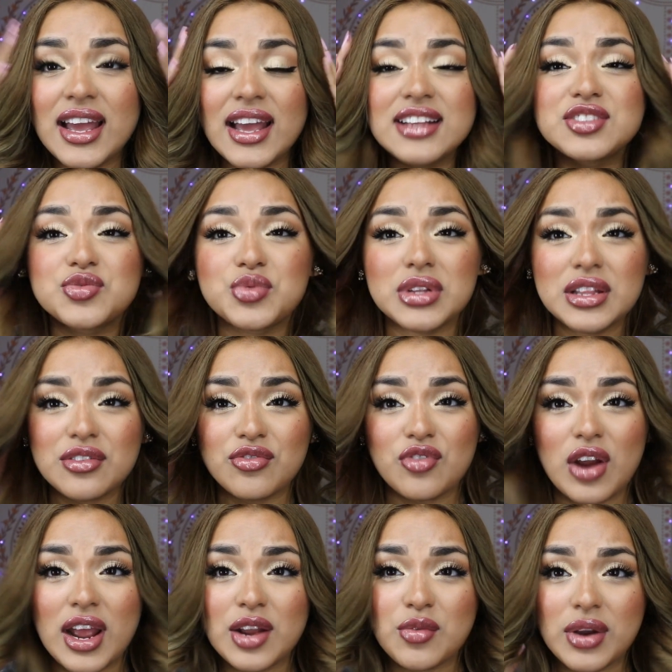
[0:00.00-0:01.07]
it's really
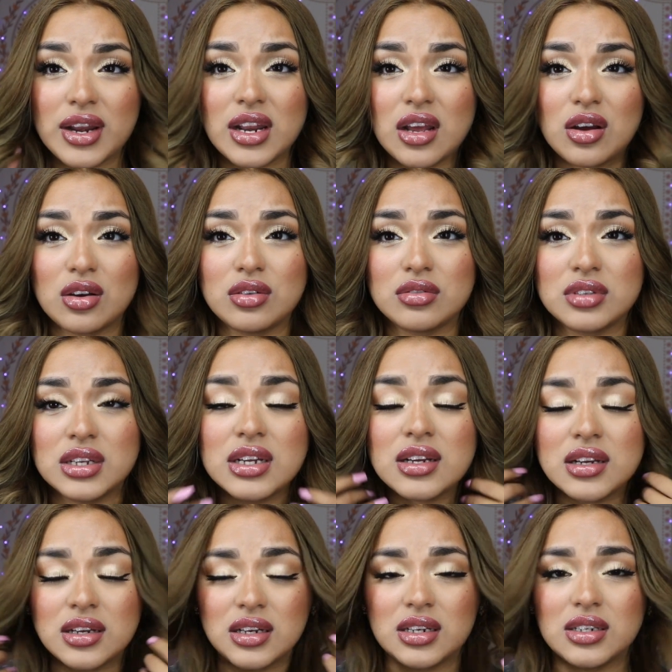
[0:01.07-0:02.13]
fried right now,
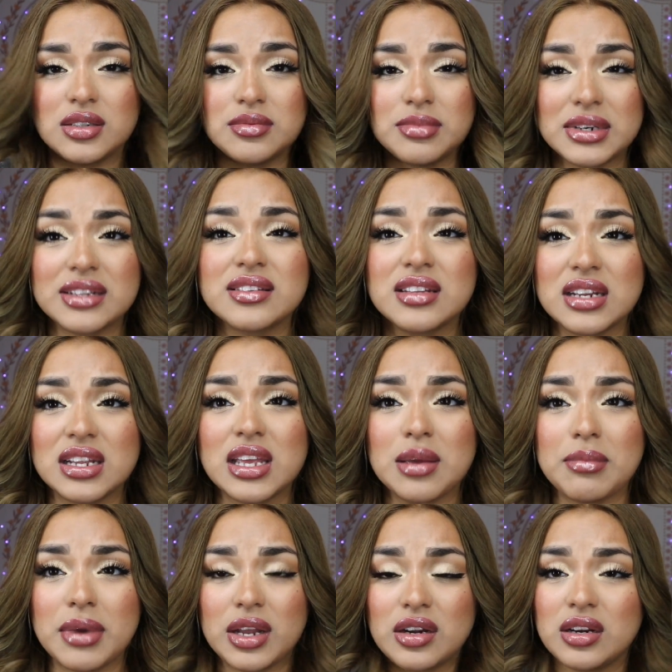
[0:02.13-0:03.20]
but it's gonna get
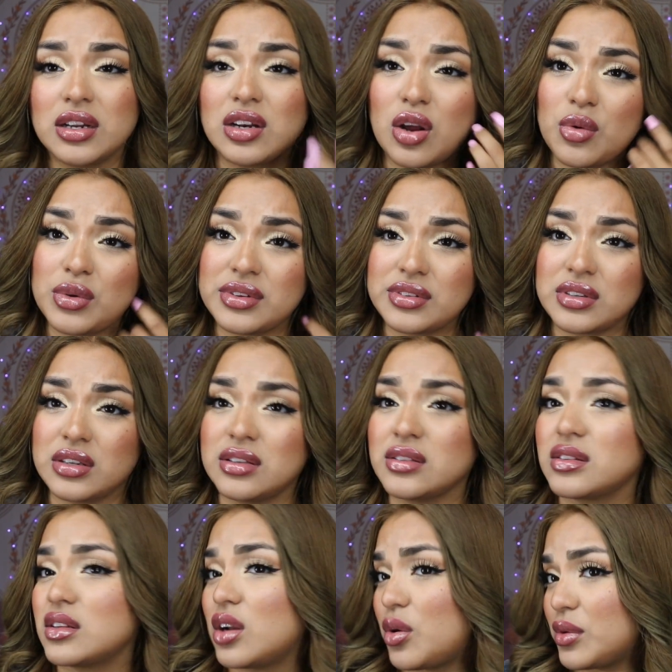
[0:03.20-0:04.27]
better. It always does.
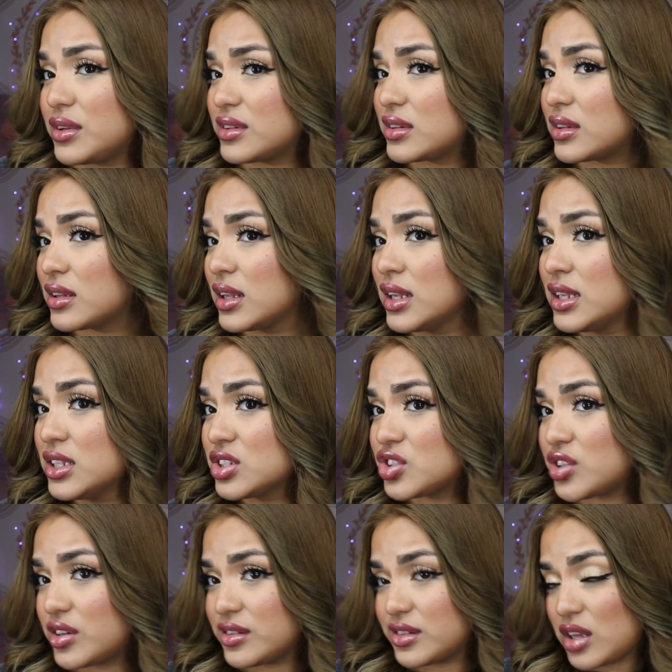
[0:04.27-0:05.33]
It always
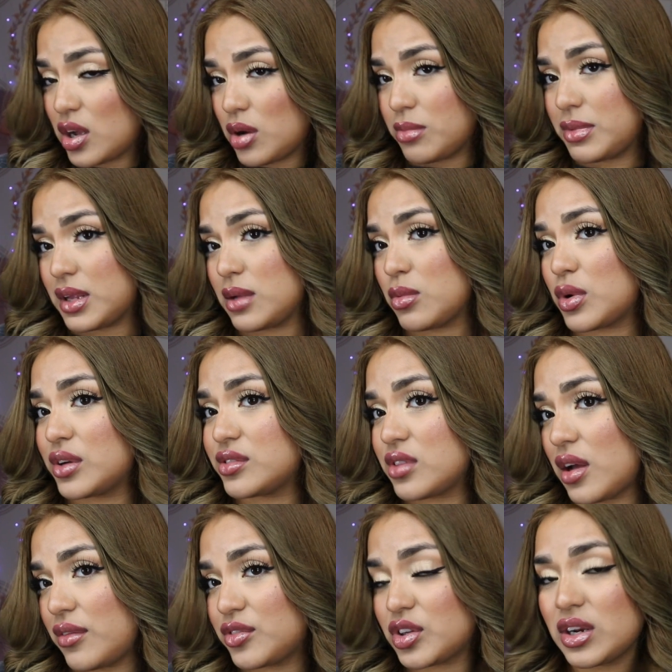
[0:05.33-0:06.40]
turns out being more
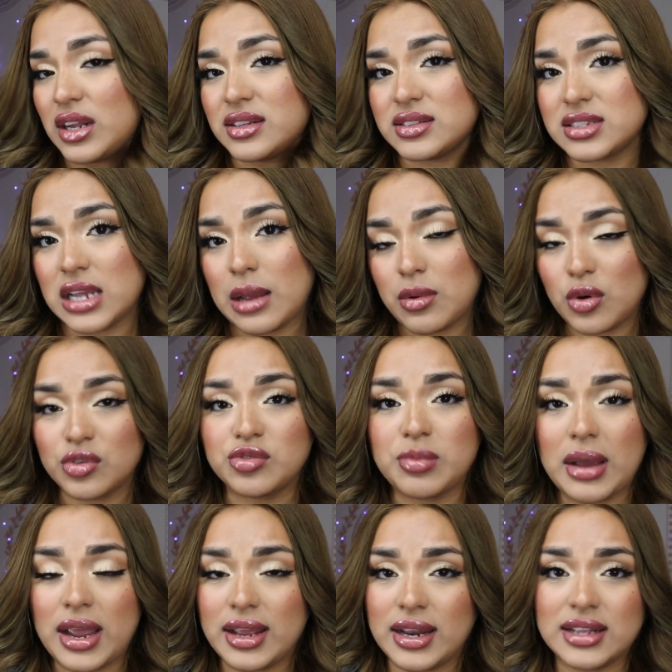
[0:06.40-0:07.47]
softer as time goes
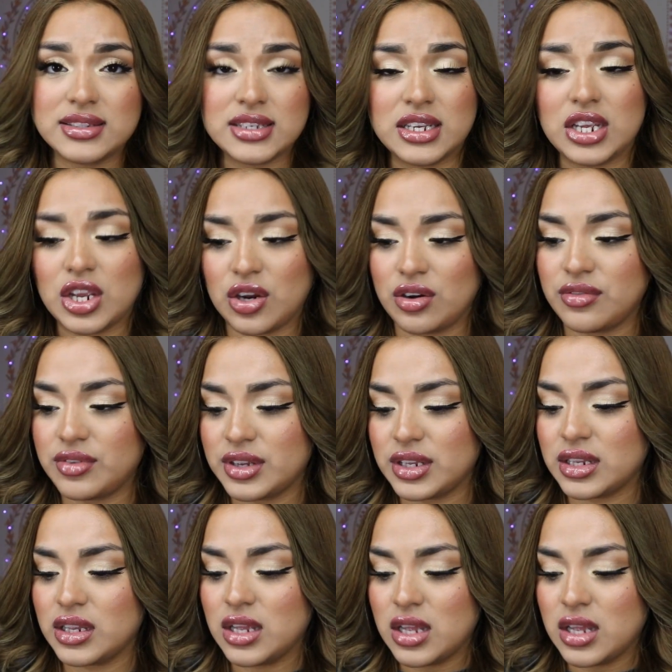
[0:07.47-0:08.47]
by and I take care of it.